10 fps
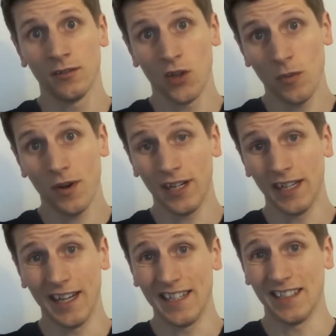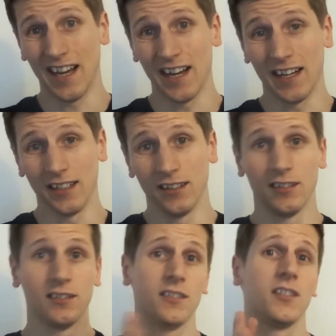Nobody likes dieting.
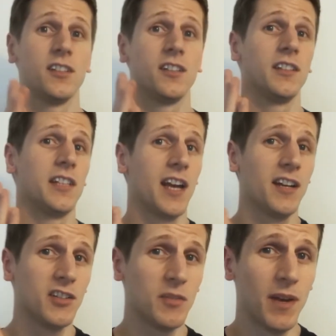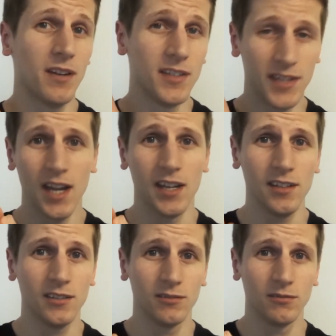You can't spell
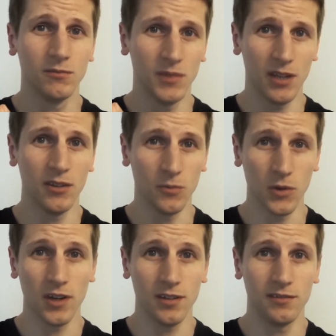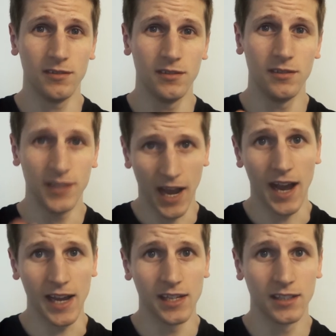diet without the word
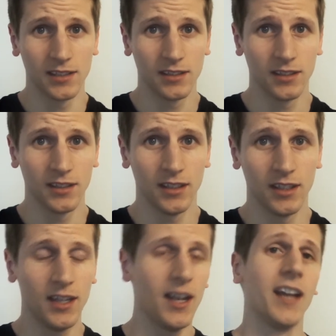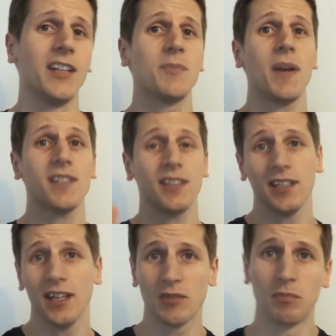die. And
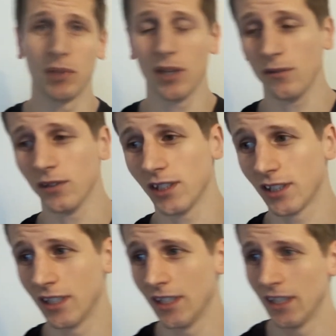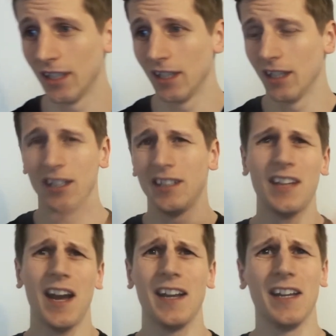especially us blokes,
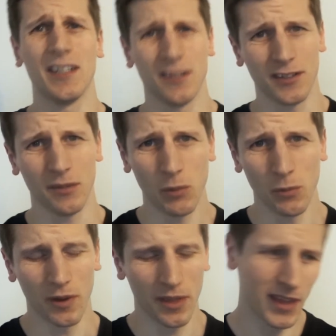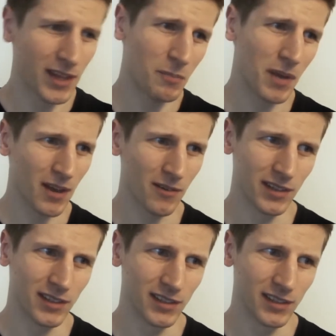dieting is not something we want to think about.